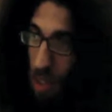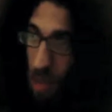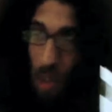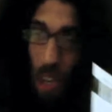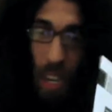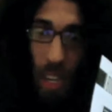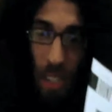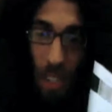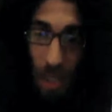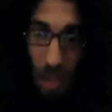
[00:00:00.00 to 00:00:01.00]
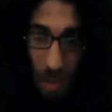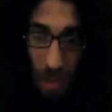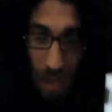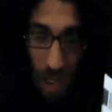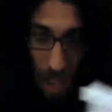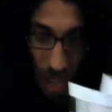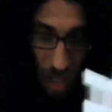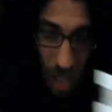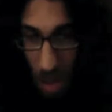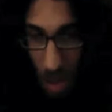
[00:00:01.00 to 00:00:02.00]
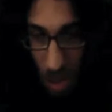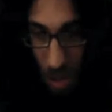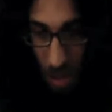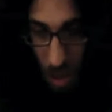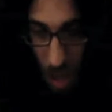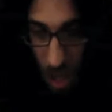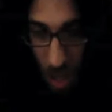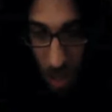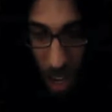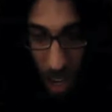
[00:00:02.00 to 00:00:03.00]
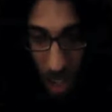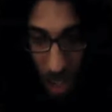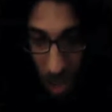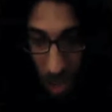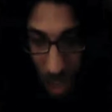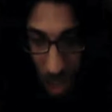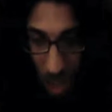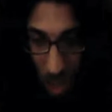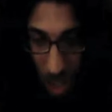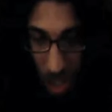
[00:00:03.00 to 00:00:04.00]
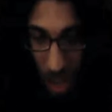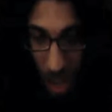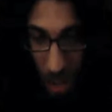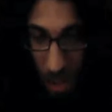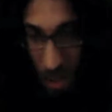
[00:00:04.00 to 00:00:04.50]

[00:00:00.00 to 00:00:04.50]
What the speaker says: Finance. Film finance. Say goodbye to subtitles with this app.